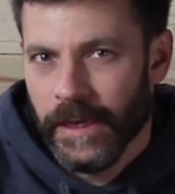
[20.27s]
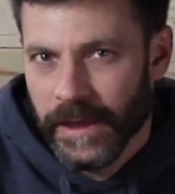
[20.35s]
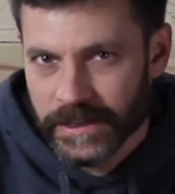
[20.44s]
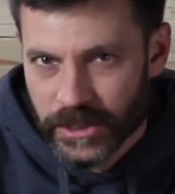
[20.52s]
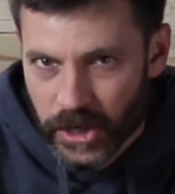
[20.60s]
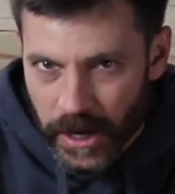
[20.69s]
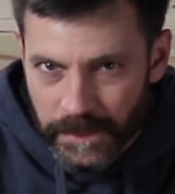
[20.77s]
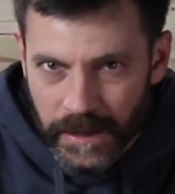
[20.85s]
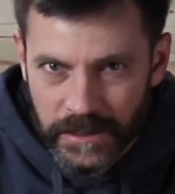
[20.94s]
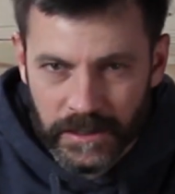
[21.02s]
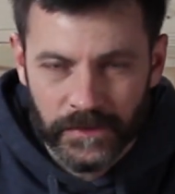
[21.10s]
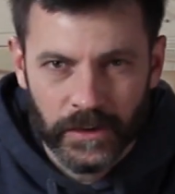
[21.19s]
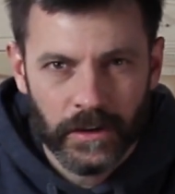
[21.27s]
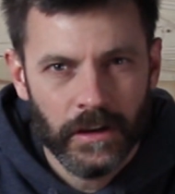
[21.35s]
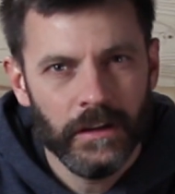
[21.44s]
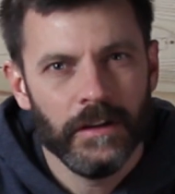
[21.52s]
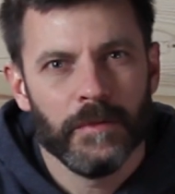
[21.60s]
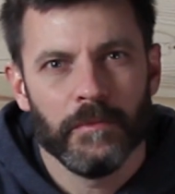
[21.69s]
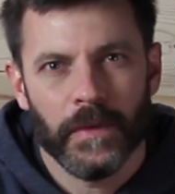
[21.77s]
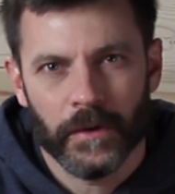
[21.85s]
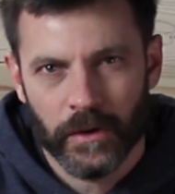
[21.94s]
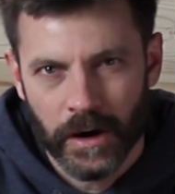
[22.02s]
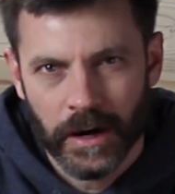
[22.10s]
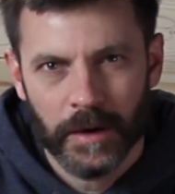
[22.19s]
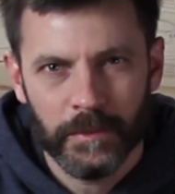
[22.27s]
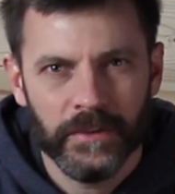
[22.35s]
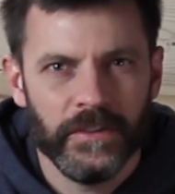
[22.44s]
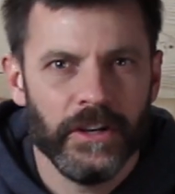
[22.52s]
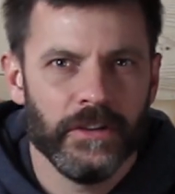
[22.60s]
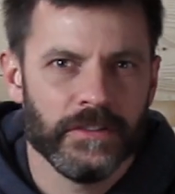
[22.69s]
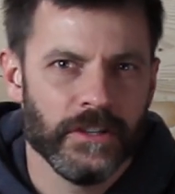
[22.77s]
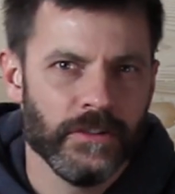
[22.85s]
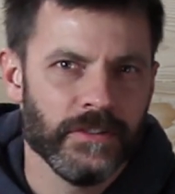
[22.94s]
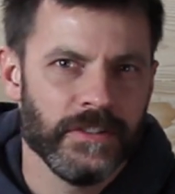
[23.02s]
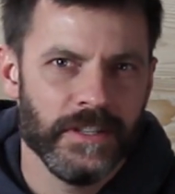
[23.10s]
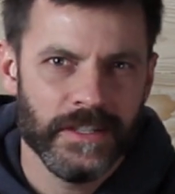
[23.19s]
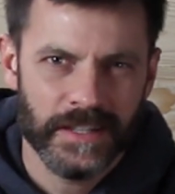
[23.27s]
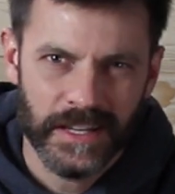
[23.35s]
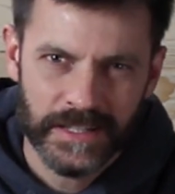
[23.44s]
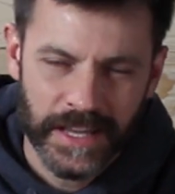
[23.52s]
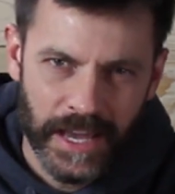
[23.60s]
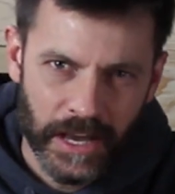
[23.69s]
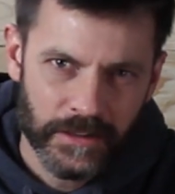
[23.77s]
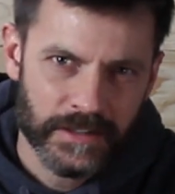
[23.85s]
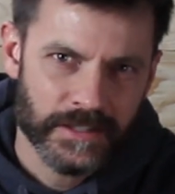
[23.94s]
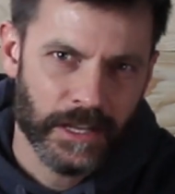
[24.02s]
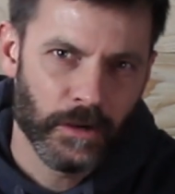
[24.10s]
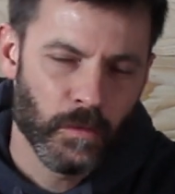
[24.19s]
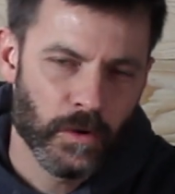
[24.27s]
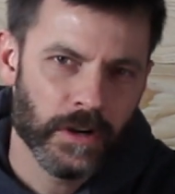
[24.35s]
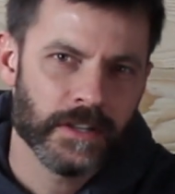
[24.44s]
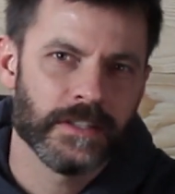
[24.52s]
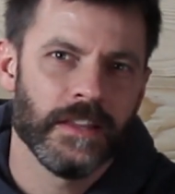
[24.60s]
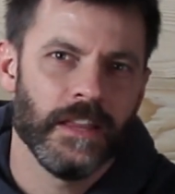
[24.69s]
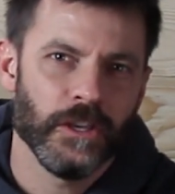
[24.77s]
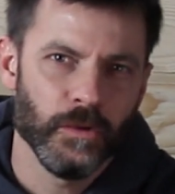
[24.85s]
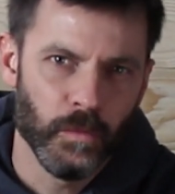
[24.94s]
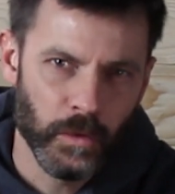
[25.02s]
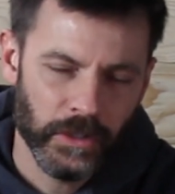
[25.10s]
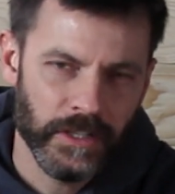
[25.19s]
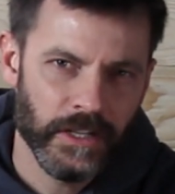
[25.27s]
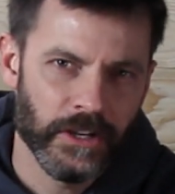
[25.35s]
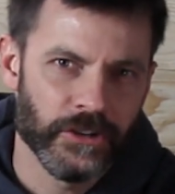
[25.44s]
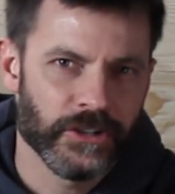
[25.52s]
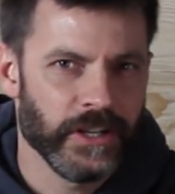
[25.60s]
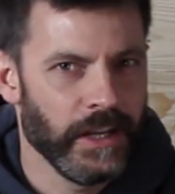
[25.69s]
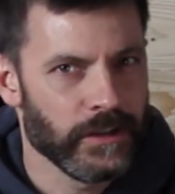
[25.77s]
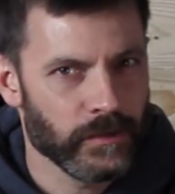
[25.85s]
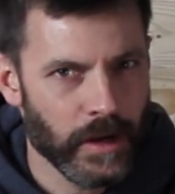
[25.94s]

It's not that difficult, but there are a couple of idiosyncrasies into how the Sena works that you will need to understand.